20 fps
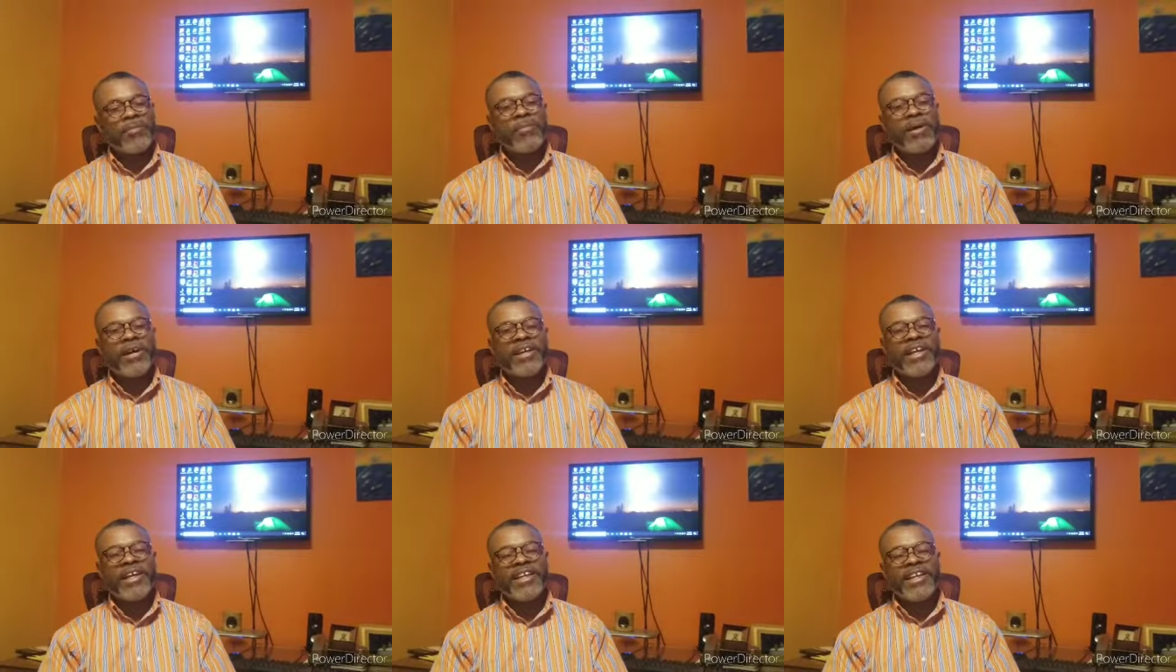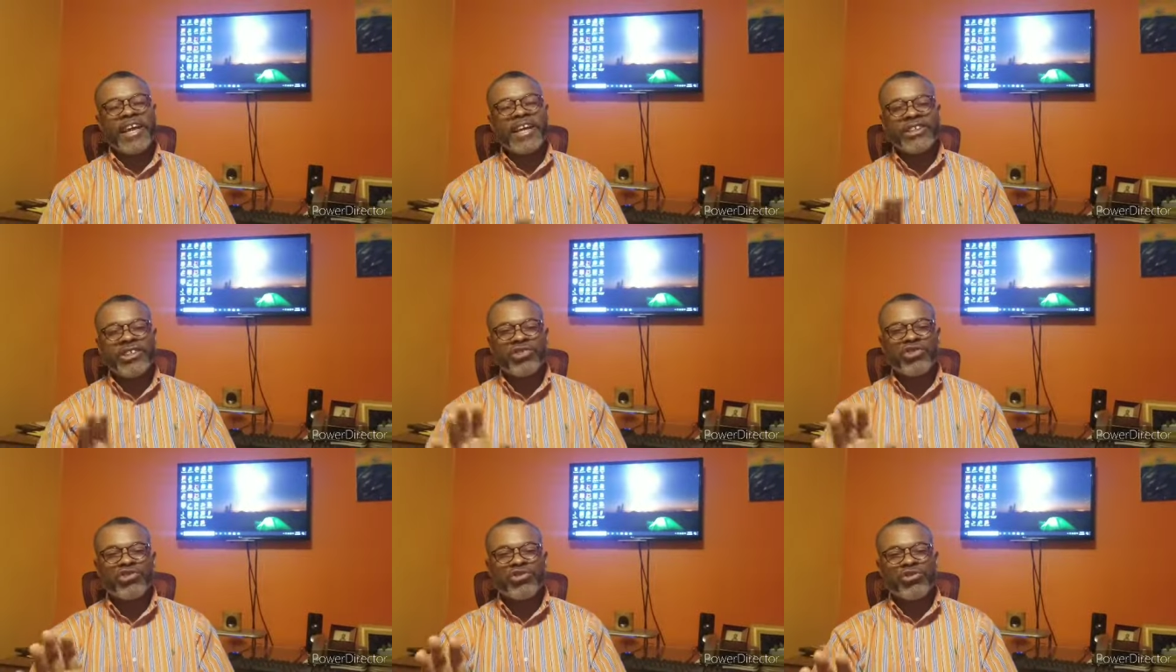about that.
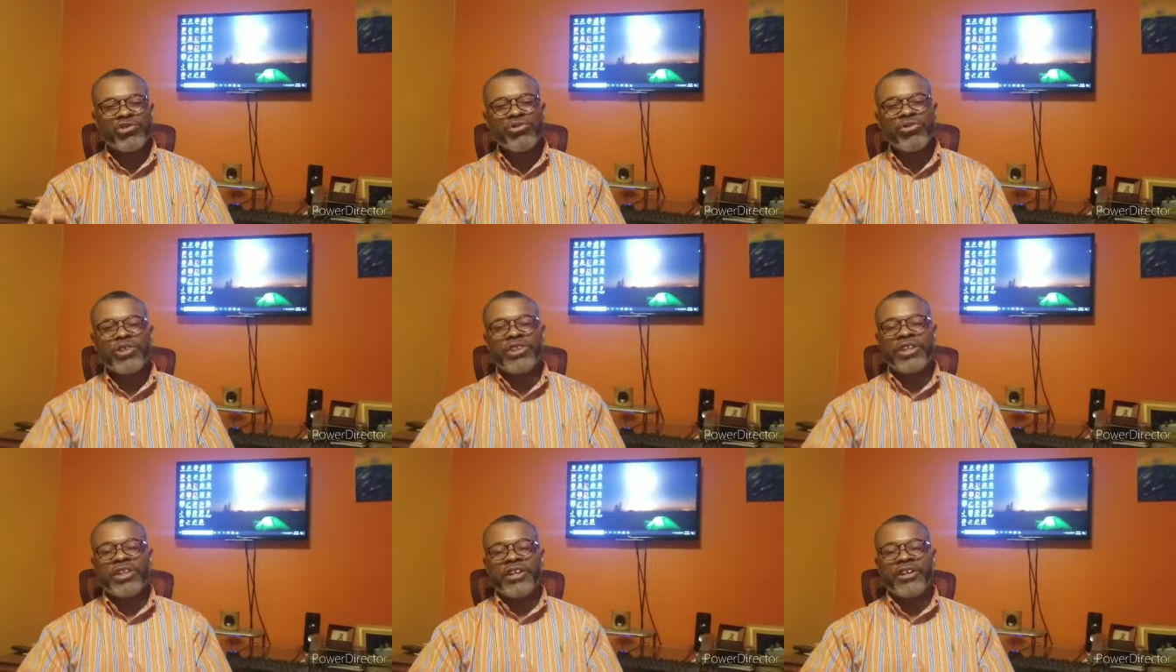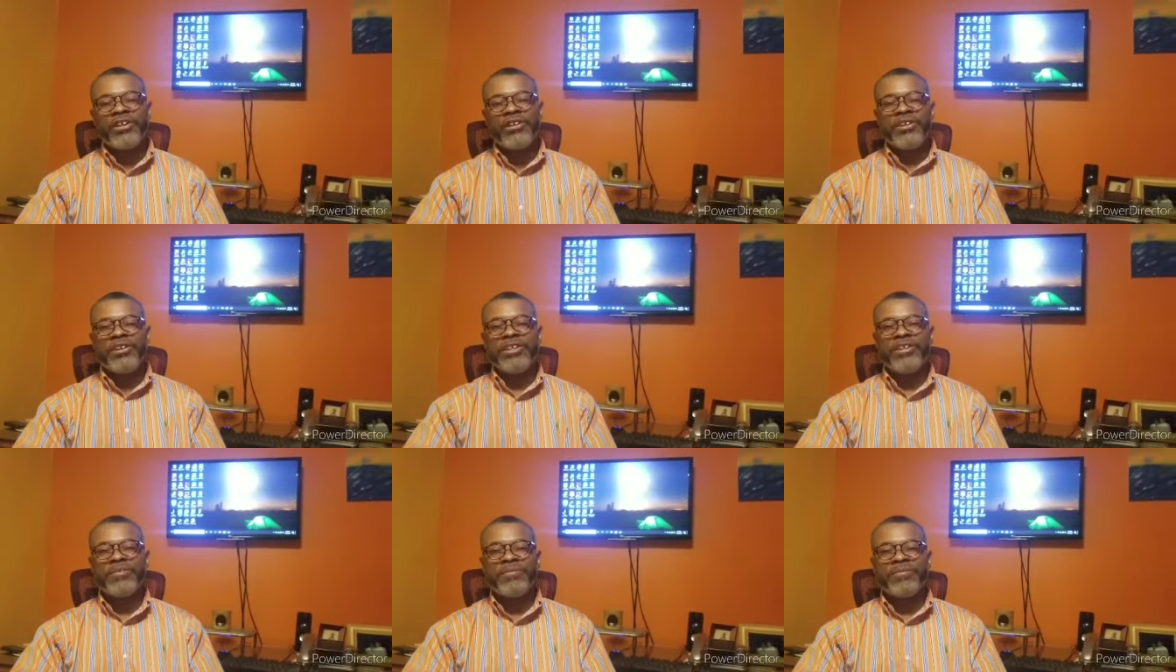That's true
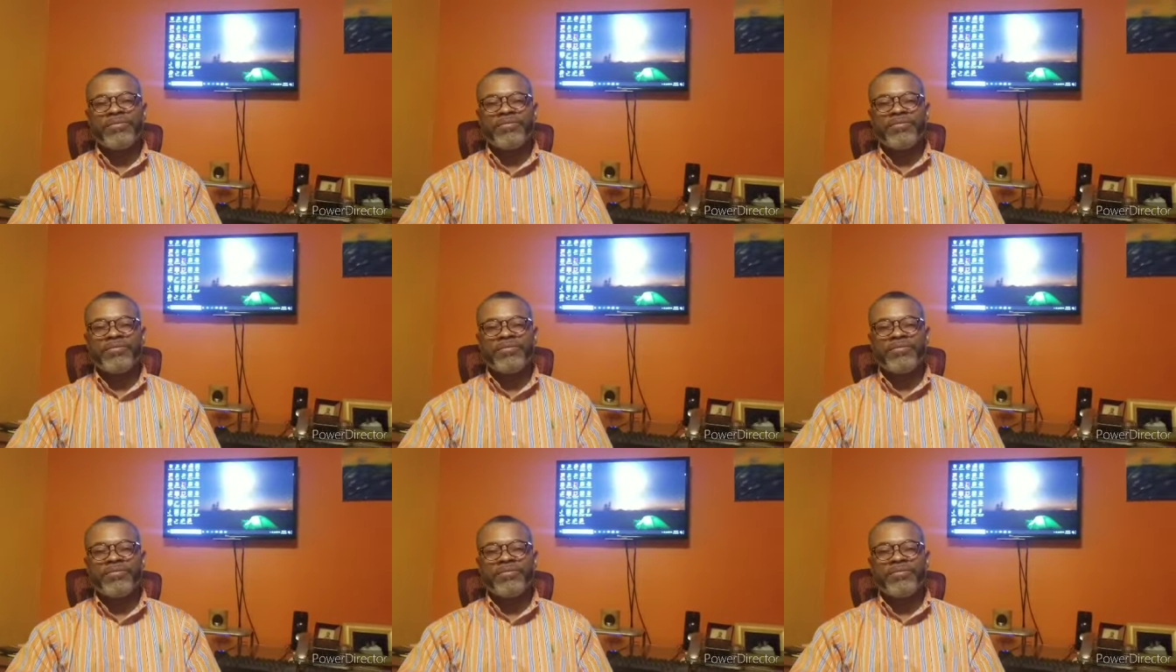security.